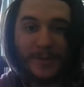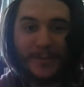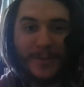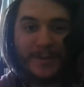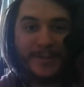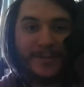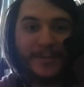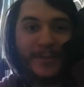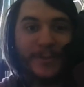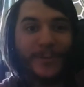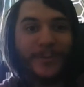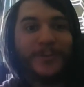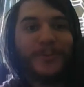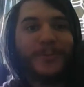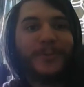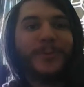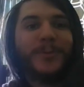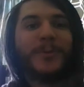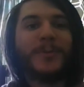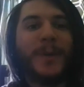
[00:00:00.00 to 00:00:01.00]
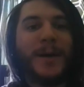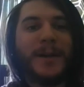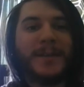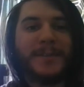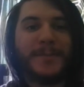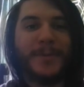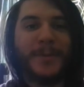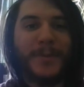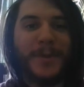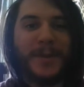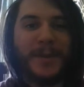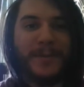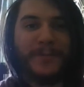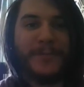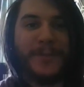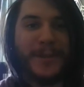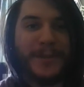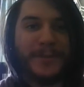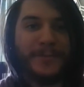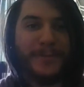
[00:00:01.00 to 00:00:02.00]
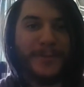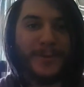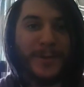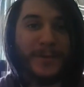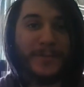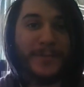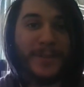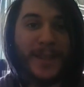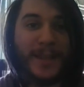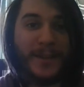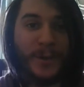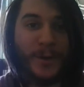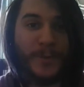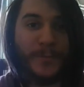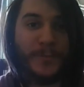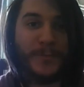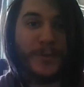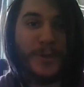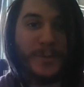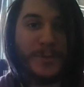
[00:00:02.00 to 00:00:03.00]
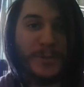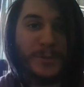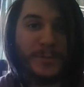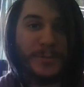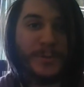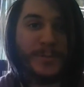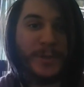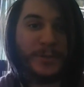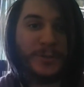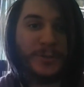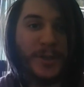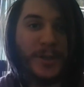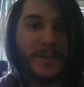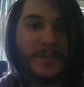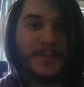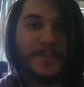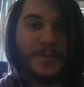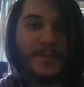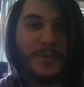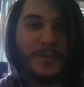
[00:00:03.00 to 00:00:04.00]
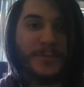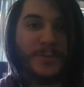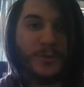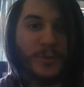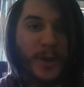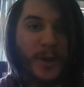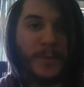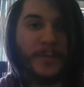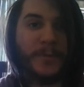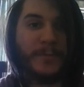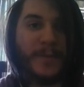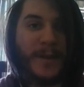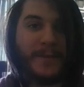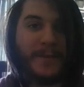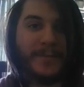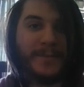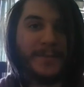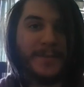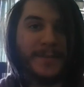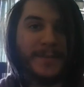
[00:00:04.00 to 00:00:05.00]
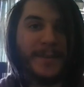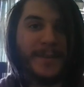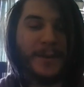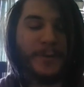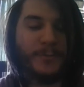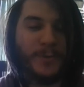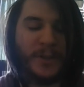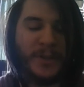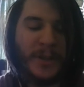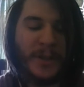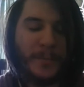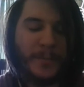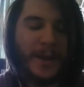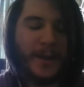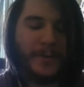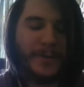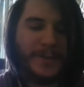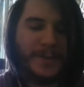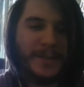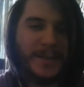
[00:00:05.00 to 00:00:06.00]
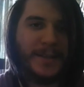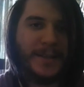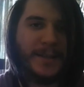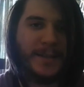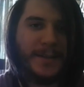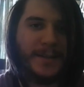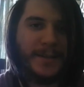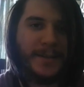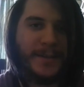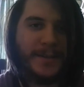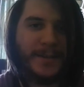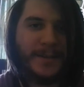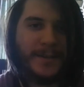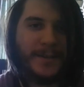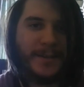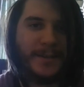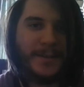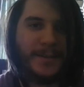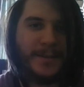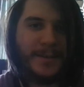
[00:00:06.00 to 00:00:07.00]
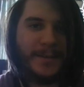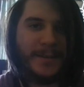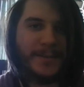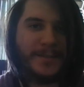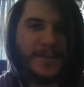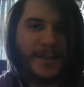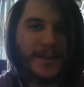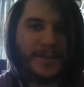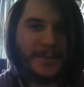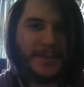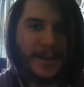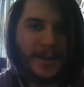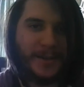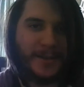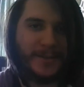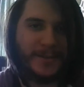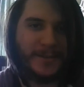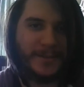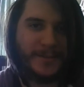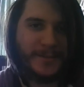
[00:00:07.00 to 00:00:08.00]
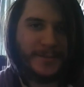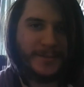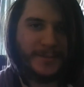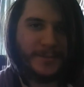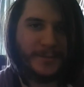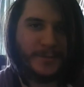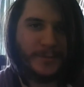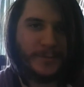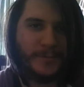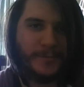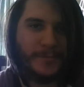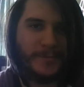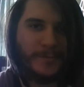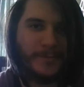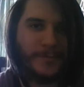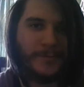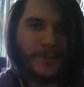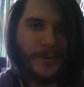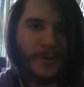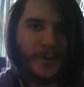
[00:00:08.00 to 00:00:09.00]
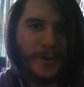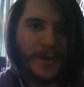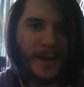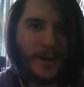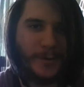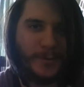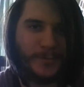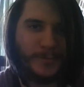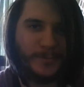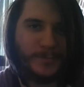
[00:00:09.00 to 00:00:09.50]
be the best you can possibly be. If you like the video, like, comment, that's awesome. Subscribe if you haven't. That'd really help me out. And ta-ta for now.